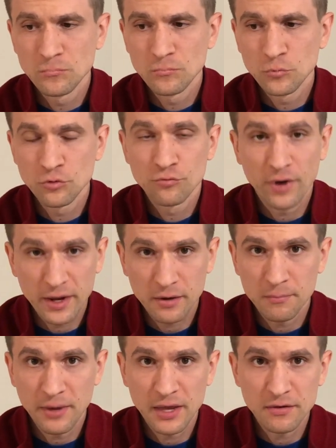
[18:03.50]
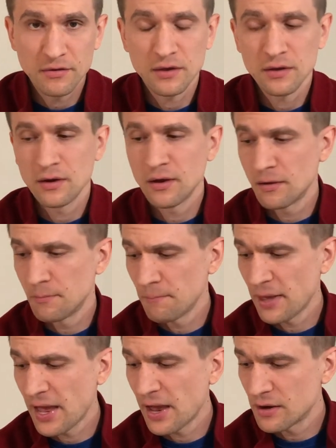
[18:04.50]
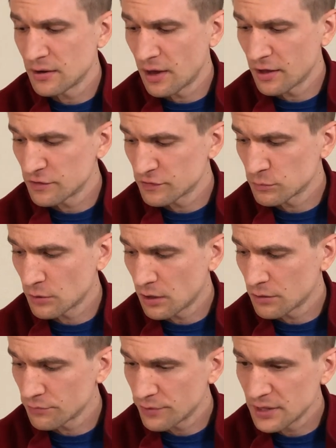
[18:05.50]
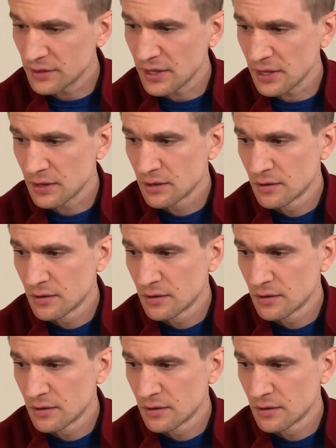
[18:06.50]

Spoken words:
Would recommend it. Patton Oswalt really,